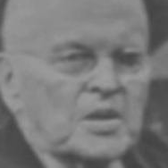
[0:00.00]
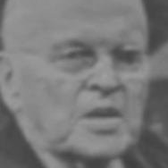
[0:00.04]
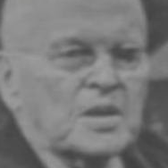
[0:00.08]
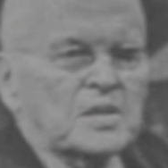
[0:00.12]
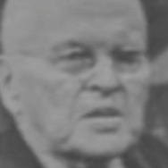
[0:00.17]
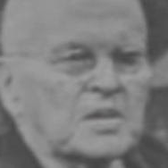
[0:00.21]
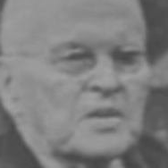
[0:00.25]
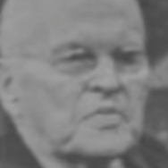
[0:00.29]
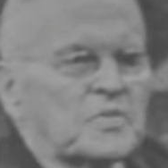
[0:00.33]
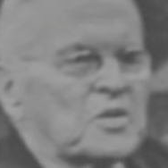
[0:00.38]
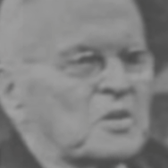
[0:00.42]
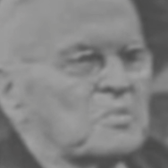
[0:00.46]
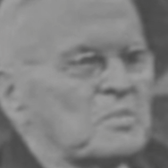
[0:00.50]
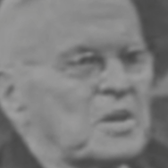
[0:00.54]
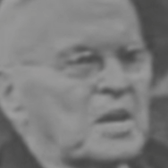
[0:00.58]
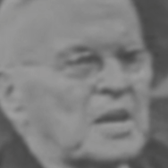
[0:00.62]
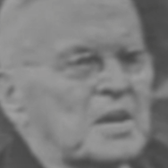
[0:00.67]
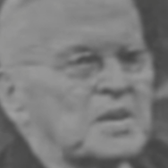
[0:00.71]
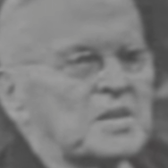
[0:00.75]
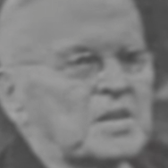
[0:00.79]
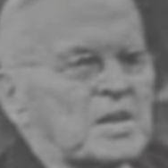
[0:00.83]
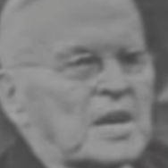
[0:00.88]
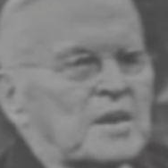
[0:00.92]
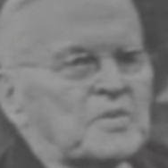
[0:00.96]
just a few
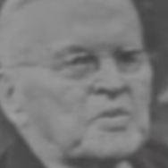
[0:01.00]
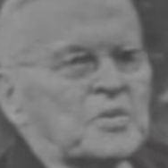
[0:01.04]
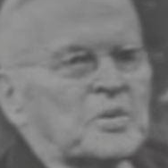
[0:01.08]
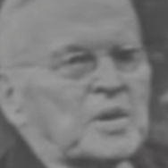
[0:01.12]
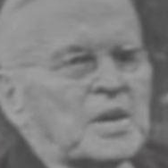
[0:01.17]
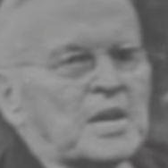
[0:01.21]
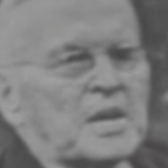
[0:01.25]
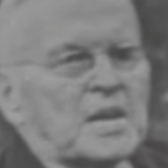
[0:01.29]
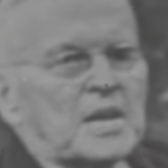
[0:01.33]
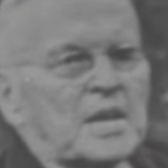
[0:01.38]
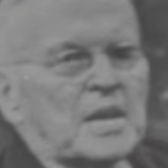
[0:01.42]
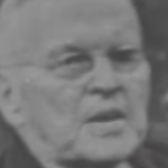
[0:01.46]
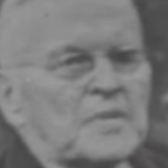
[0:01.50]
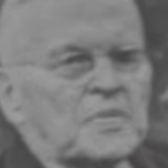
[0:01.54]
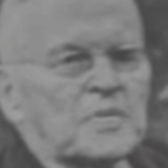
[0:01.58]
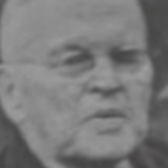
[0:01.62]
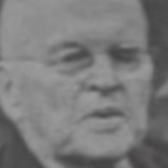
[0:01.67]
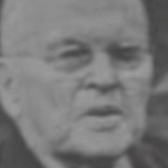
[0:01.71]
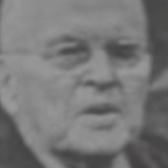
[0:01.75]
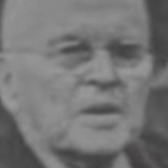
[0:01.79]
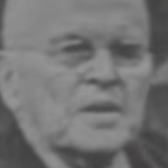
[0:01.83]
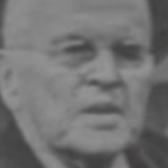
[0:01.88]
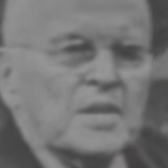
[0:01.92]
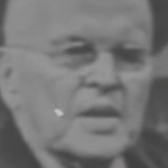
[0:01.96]
minutes after he
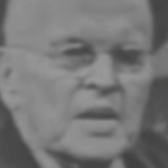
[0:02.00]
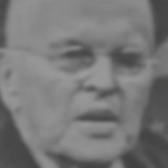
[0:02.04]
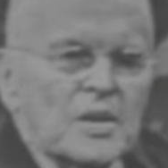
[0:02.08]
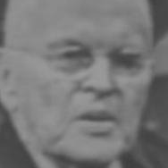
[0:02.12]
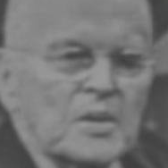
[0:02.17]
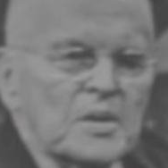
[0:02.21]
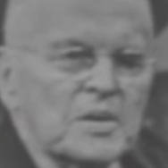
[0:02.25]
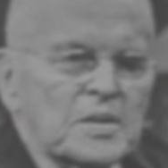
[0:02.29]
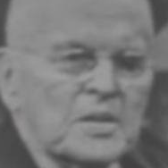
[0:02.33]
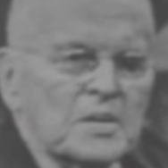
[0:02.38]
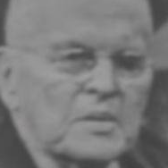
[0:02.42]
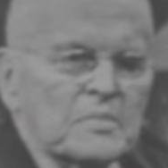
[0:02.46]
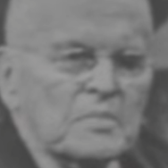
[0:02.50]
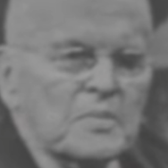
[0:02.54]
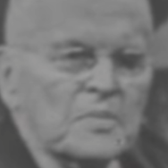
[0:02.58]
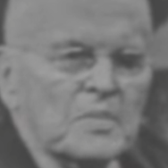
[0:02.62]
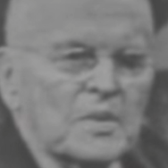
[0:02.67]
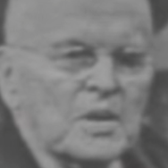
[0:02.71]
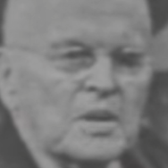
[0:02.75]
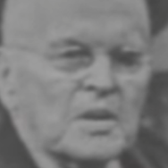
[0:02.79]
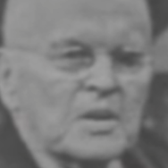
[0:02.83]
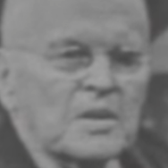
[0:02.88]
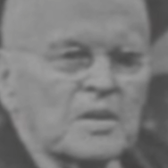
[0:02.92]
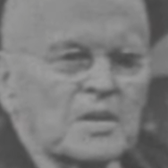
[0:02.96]
left, uh, they heard
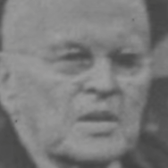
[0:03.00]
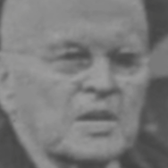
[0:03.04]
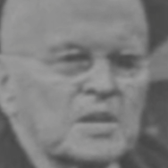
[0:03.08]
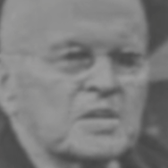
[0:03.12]
some uh,